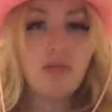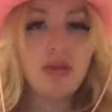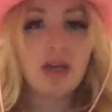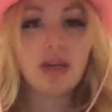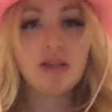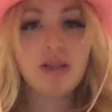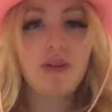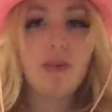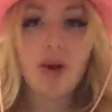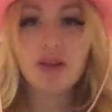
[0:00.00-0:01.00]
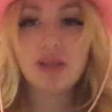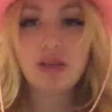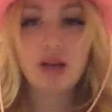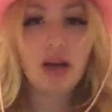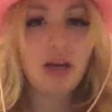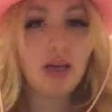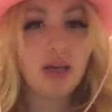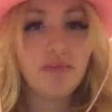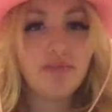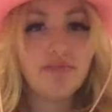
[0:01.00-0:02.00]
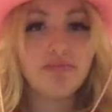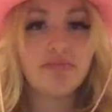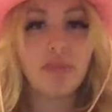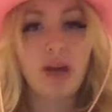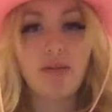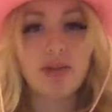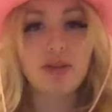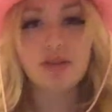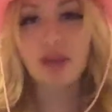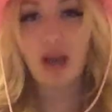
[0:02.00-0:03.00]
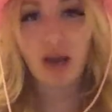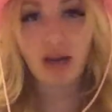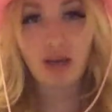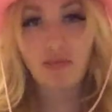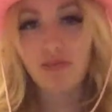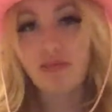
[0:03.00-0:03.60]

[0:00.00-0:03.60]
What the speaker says: Because if I wanted to eat honey, I would just eat honey.